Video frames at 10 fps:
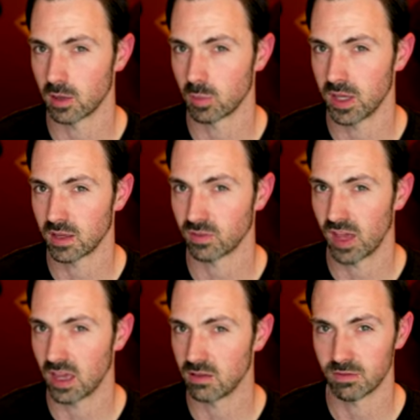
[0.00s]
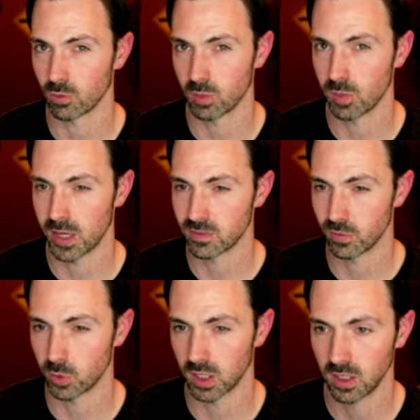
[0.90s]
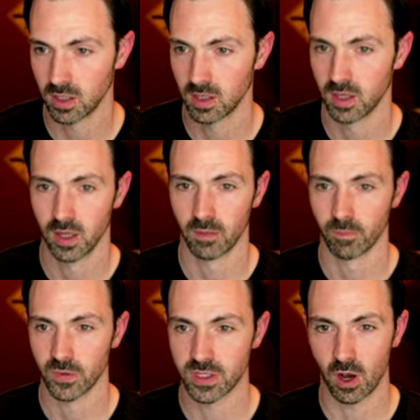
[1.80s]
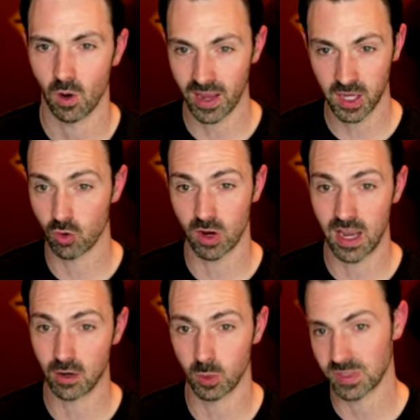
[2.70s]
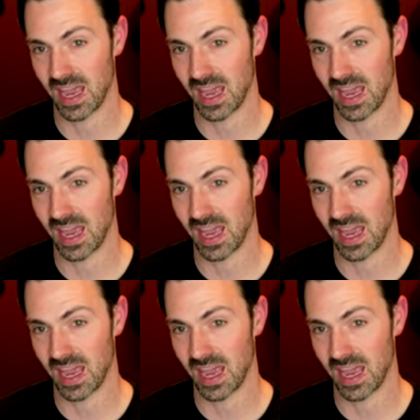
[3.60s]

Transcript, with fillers: P S five or the P S four. So I can create groups. I